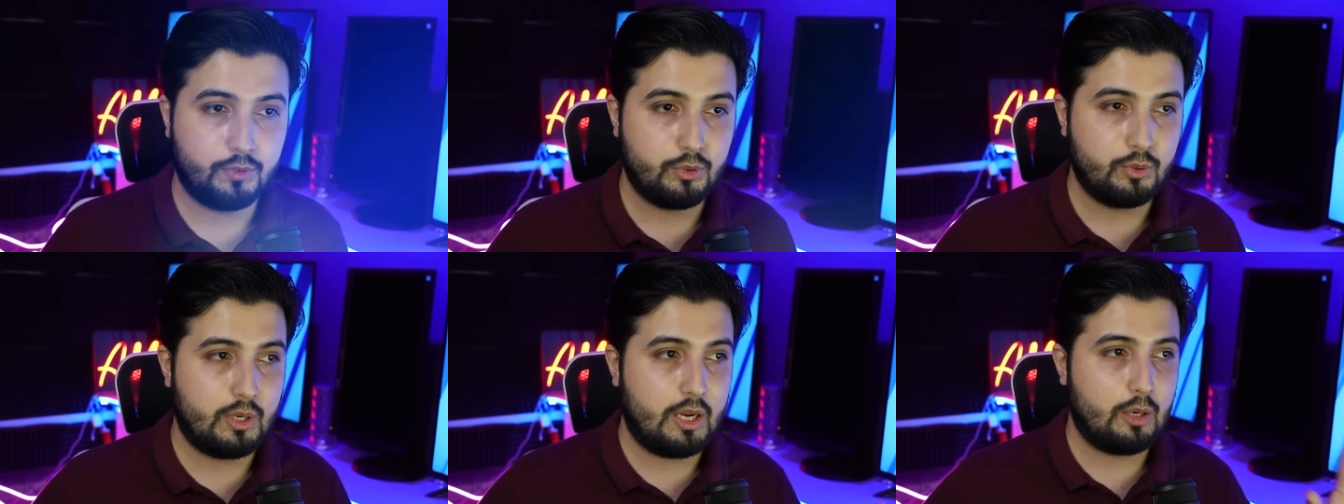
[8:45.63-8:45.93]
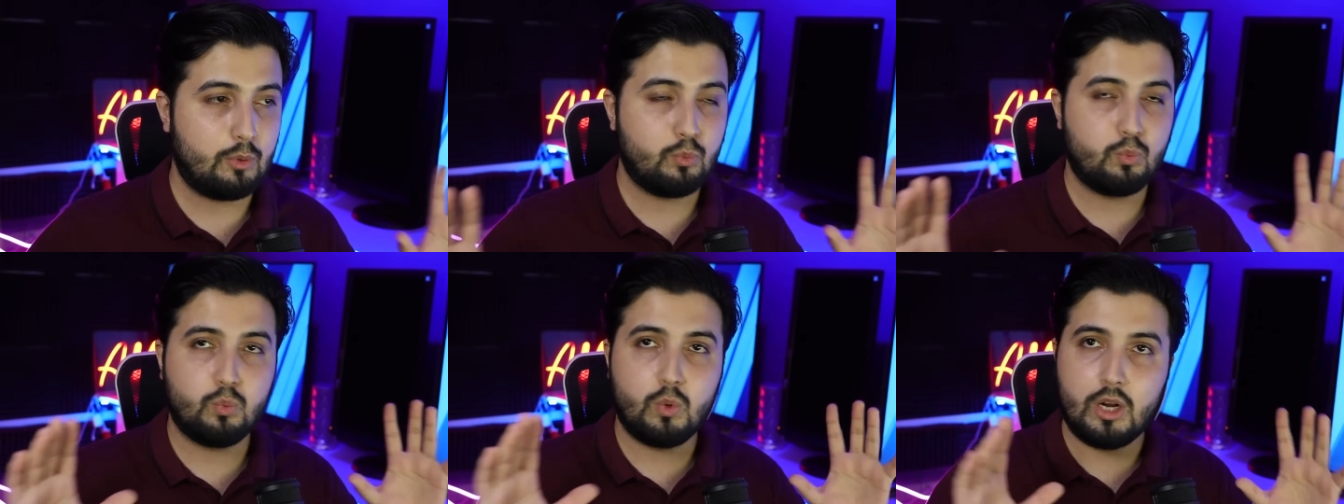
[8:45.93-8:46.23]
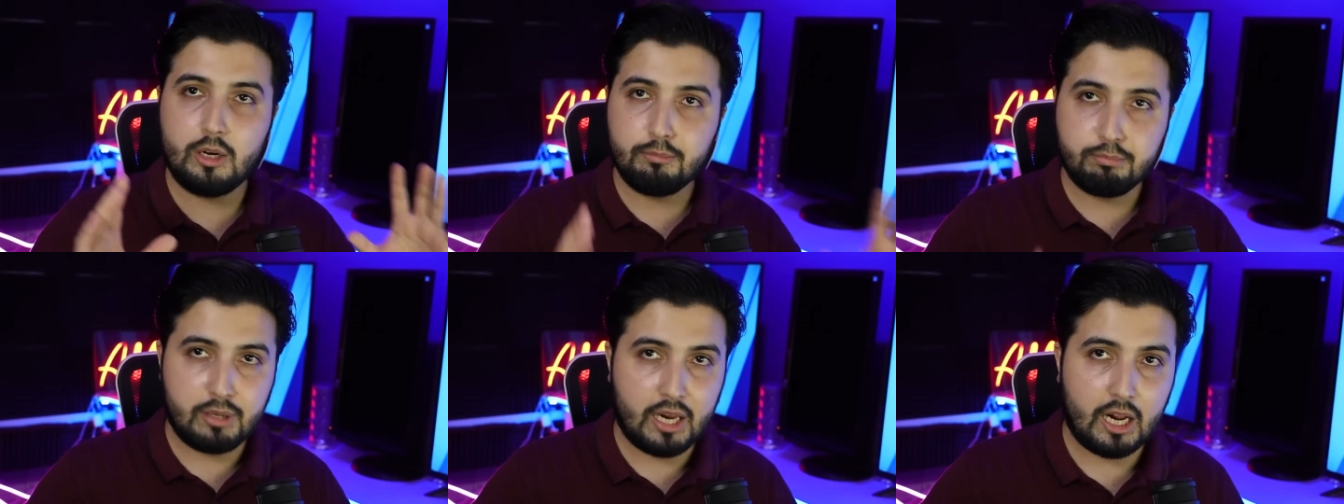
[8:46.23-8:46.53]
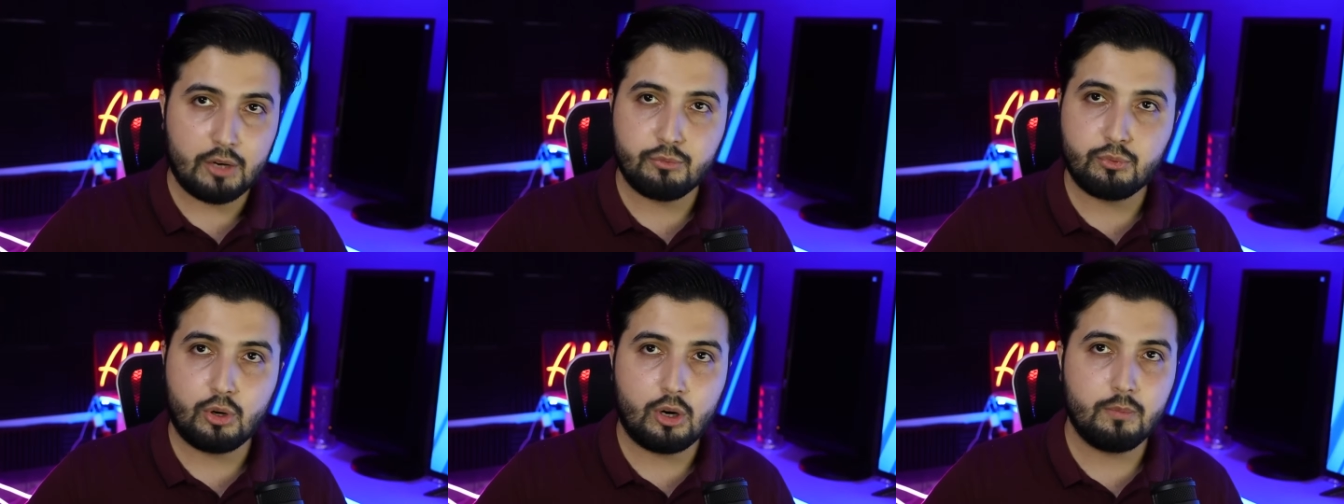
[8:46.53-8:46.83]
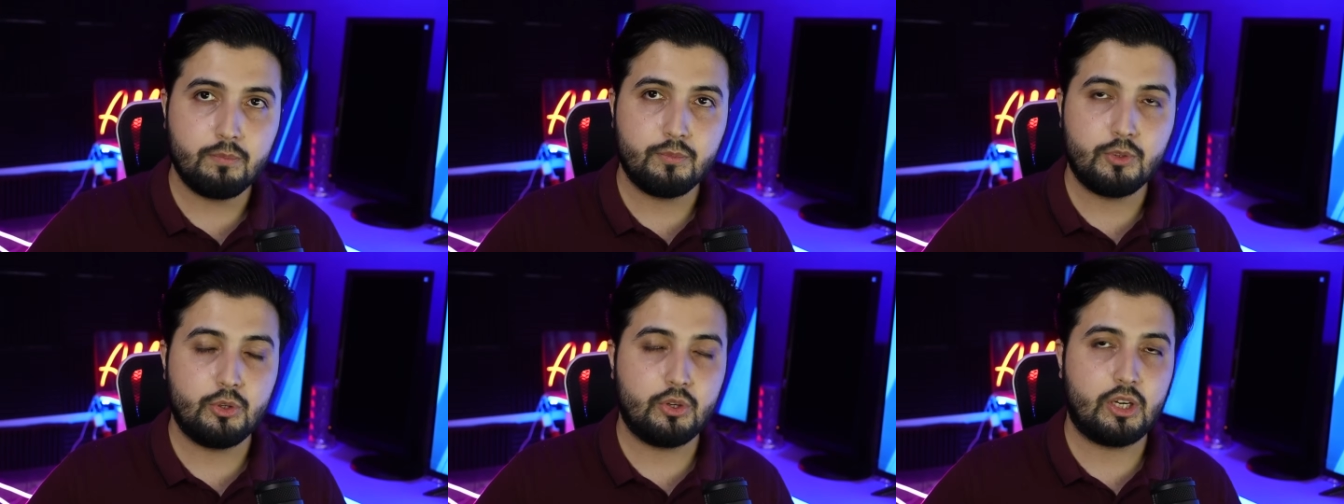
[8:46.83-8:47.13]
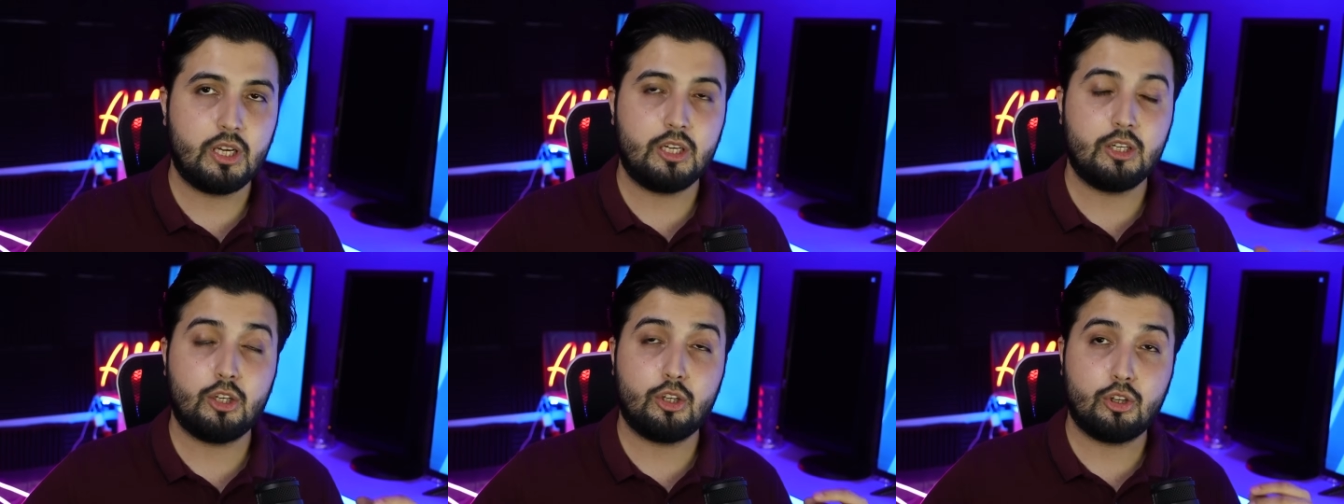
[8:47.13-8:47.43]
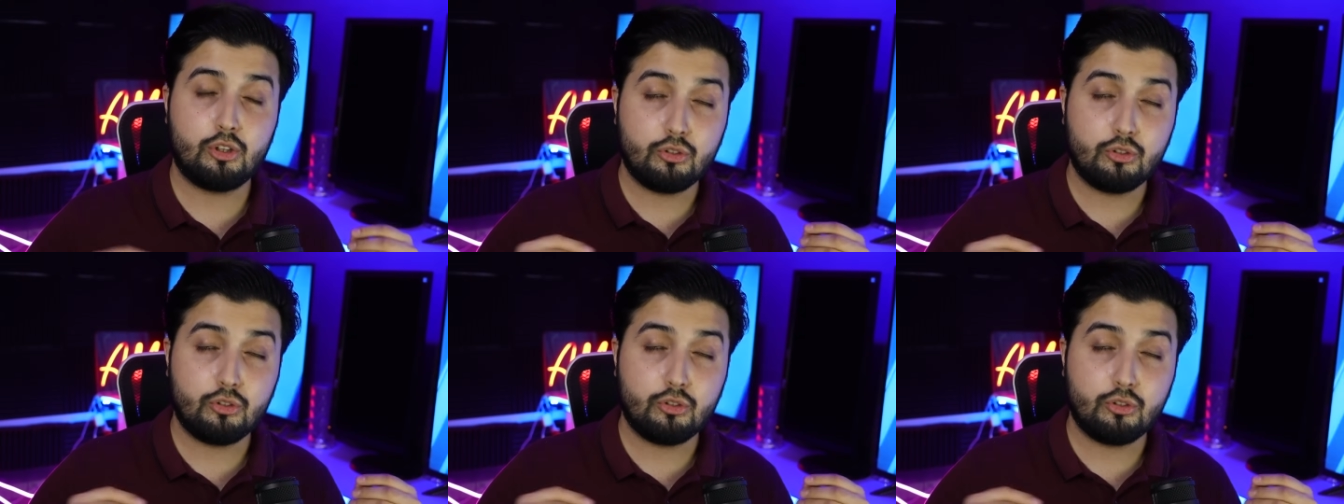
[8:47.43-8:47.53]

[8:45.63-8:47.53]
you get one platform you can